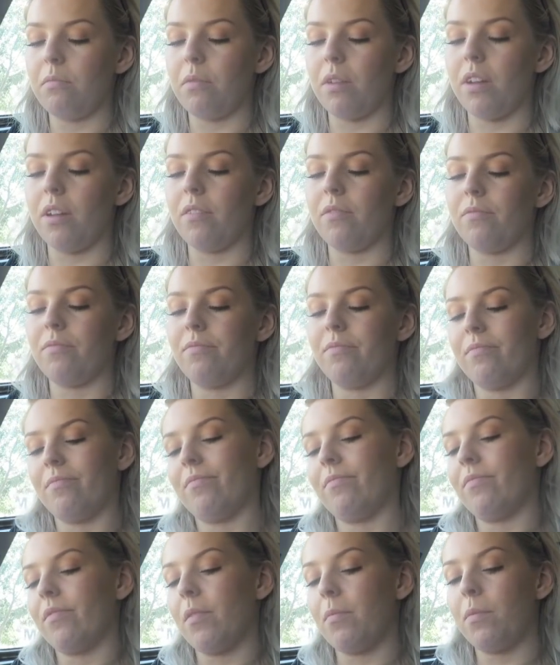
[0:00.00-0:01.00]
But
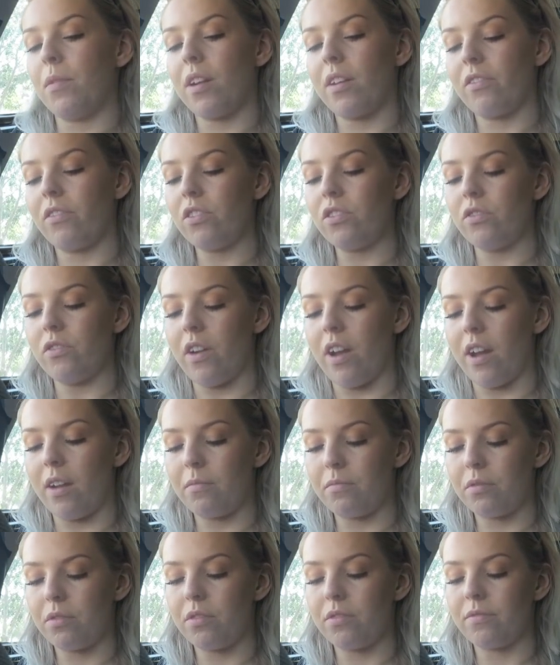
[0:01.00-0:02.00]
the breakfast wrap